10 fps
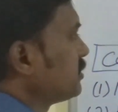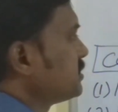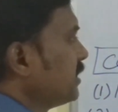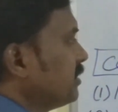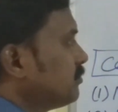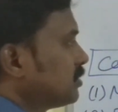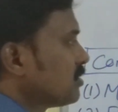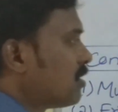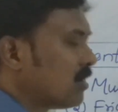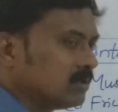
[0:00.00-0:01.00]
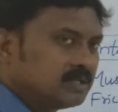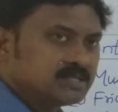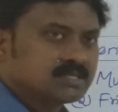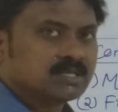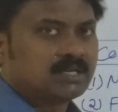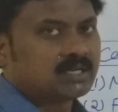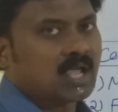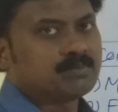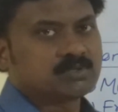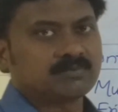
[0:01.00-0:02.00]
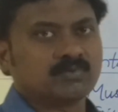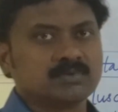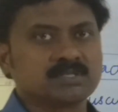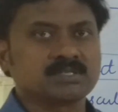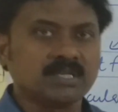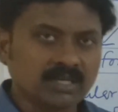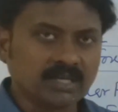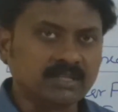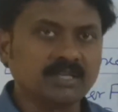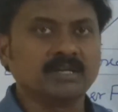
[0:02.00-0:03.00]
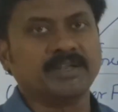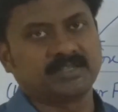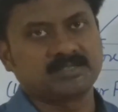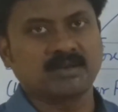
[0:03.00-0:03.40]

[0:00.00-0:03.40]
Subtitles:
to study about all these types of forces in the next